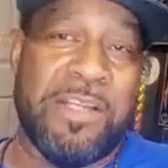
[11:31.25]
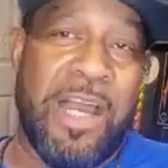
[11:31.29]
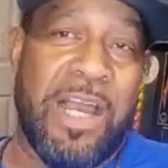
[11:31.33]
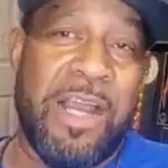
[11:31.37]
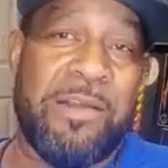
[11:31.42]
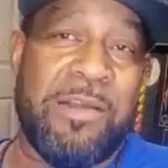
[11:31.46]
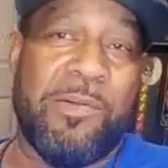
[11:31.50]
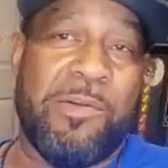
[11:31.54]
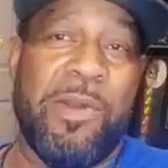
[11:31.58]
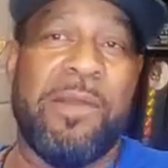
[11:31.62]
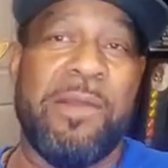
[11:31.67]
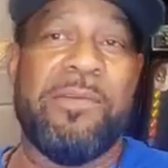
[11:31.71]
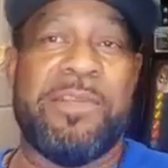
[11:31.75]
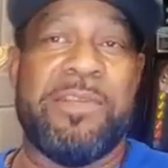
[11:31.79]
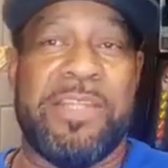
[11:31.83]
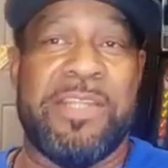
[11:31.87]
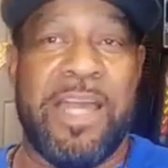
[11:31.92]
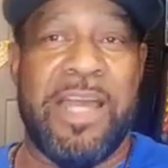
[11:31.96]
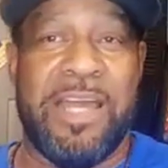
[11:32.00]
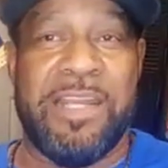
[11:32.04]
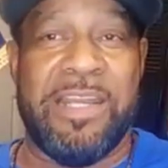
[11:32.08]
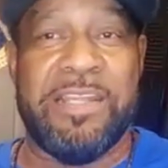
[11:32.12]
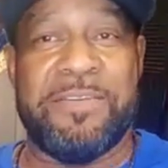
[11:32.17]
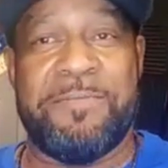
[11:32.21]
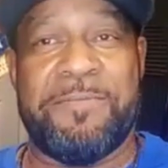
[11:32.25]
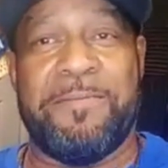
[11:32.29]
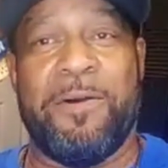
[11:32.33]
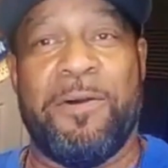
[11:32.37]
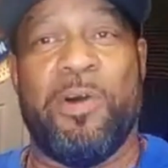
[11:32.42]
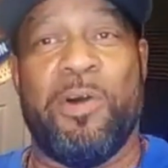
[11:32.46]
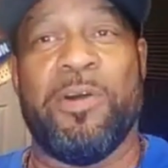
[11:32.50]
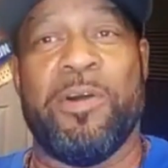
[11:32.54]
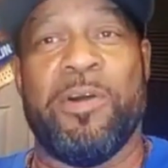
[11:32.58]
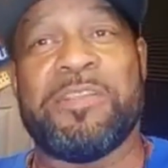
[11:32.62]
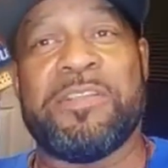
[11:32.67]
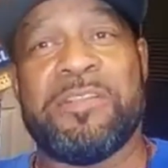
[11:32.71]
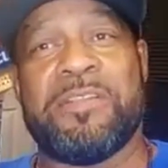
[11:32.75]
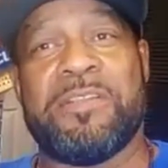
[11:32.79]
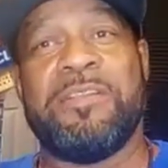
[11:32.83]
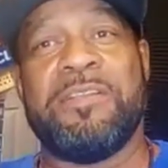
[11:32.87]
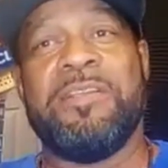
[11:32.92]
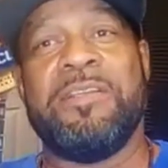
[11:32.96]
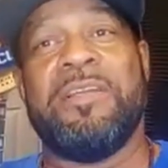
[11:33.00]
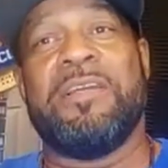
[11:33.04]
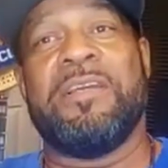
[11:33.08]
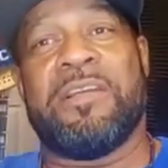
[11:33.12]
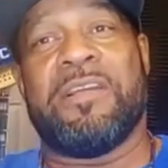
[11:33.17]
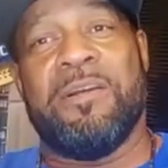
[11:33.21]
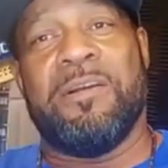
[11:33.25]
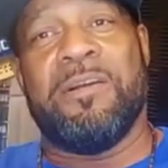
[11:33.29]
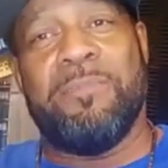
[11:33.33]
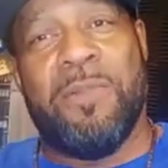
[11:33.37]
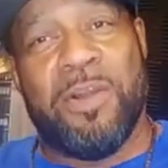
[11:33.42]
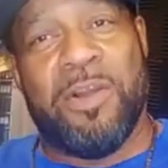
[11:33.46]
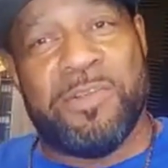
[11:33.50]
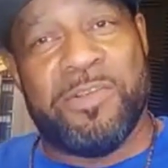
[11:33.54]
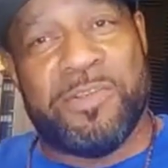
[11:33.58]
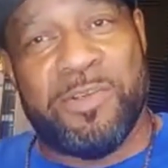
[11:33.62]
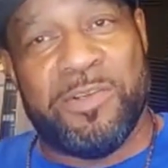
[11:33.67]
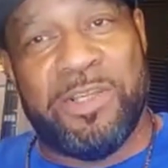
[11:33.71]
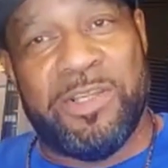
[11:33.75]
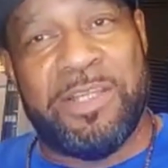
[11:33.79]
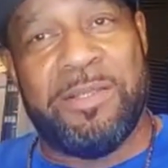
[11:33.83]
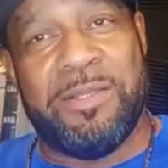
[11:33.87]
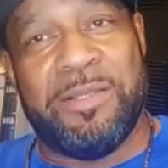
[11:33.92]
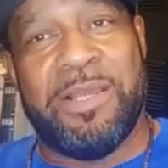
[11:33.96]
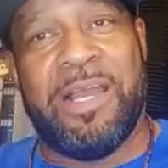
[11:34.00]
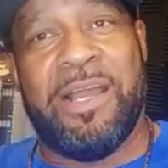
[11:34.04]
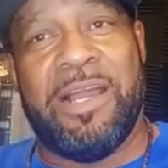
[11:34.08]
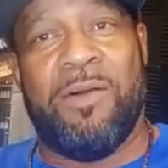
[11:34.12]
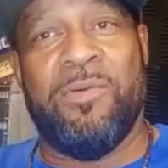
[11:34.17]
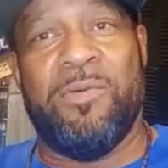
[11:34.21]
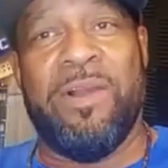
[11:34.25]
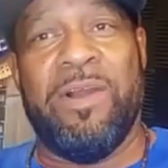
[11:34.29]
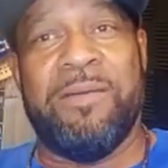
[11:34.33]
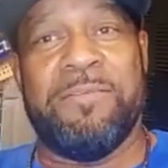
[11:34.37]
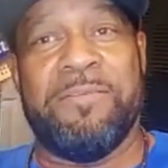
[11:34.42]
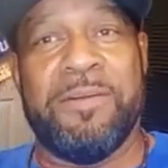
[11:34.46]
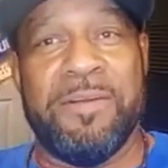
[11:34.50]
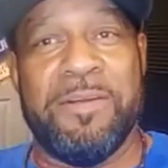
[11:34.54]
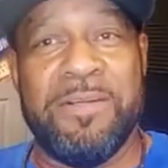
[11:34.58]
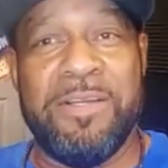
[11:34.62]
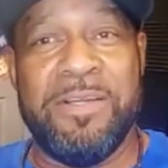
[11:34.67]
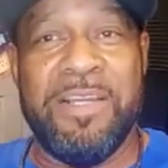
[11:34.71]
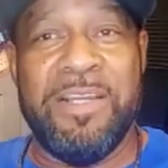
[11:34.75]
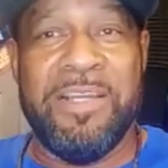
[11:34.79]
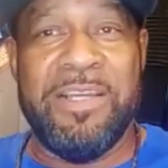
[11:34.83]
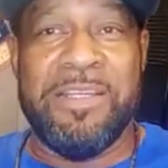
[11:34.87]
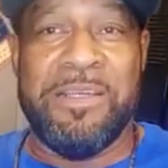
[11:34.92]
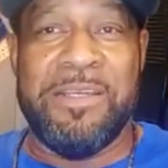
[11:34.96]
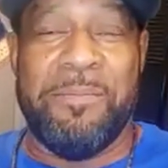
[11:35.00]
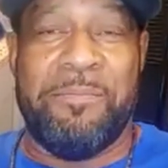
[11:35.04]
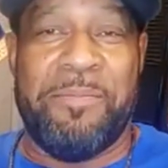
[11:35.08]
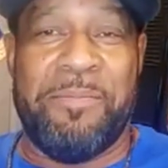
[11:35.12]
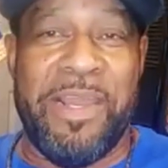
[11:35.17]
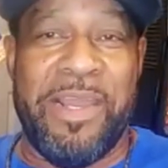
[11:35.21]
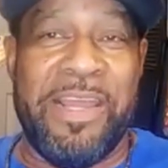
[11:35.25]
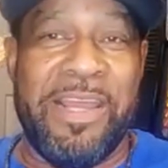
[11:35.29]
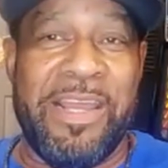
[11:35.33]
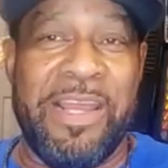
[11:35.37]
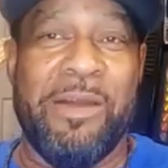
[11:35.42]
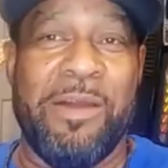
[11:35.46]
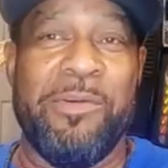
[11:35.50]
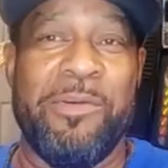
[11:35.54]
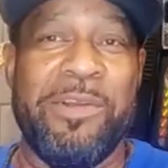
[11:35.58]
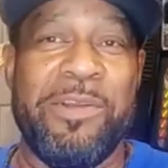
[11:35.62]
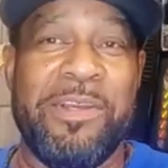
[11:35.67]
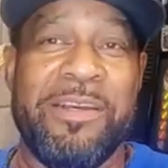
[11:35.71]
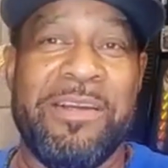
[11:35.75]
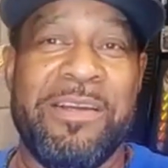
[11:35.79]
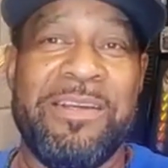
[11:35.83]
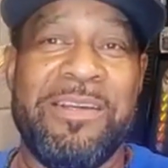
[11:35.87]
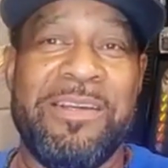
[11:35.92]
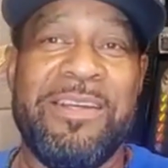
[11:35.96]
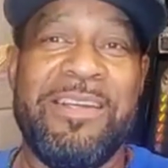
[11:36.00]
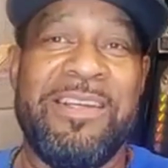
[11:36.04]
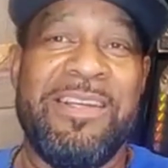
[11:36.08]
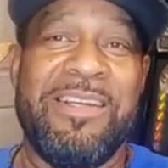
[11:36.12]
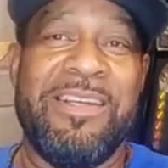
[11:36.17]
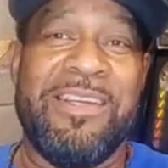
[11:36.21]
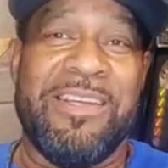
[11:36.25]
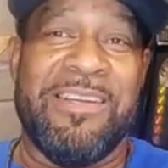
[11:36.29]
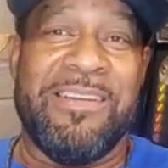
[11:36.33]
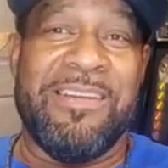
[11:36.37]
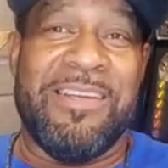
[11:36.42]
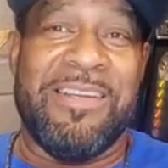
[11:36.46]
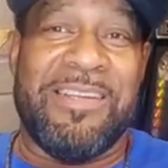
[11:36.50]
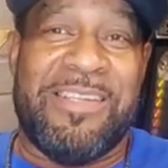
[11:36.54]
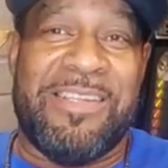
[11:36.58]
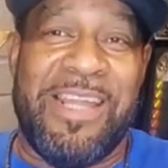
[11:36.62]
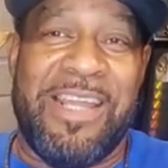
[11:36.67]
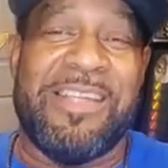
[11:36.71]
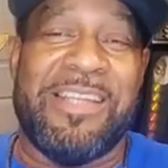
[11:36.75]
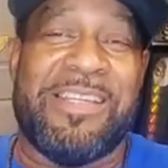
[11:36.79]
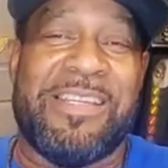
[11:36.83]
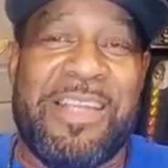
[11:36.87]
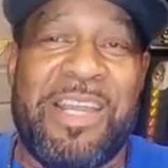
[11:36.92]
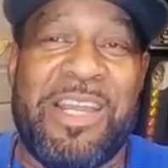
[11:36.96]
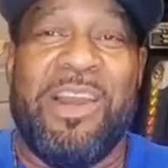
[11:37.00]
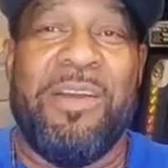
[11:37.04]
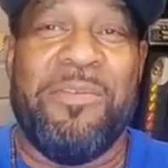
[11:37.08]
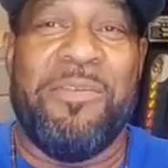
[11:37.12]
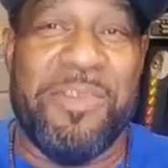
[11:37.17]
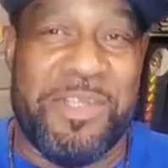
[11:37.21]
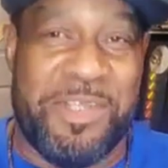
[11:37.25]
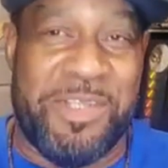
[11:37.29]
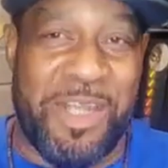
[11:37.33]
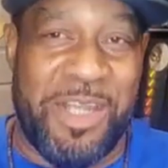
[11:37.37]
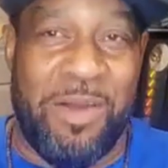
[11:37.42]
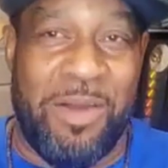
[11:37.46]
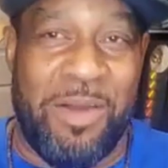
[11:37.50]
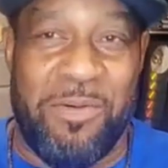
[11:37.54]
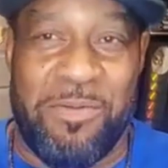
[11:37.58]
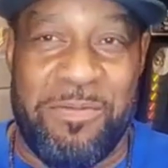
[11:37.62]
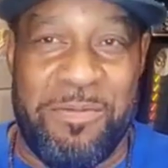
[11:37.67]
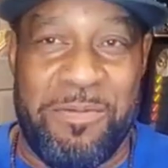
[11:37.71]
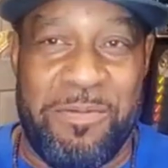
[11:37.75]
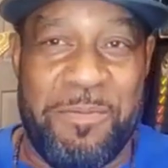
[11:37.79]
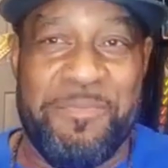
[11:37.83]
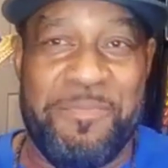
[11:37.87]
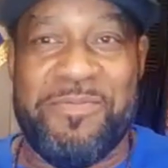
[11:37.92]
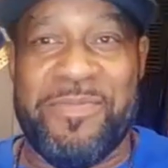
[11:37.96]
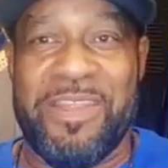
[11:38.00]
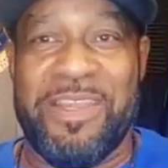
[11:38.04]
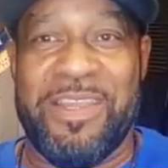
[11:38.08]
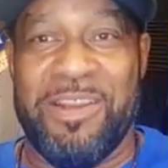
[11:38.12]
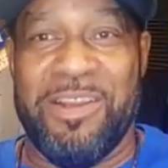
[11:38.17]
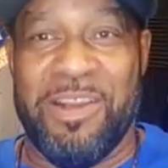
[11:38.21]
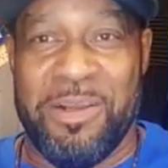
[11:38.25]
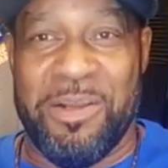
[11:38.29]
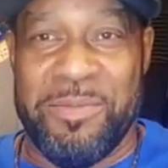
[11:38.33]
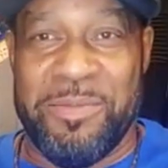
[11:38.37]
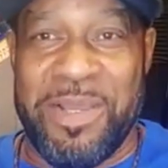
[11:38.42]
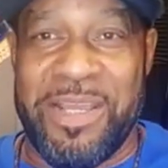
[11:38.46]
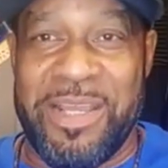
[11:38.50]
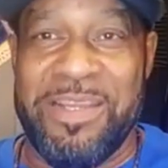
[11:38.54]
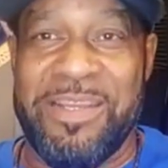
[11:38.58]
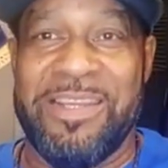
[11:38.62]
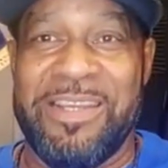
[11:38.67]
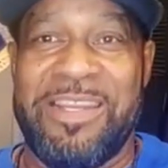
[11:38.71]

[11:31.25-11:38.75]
I agree with that as far as commercially. However, the Bay Area takes care of itself. You know what I mean?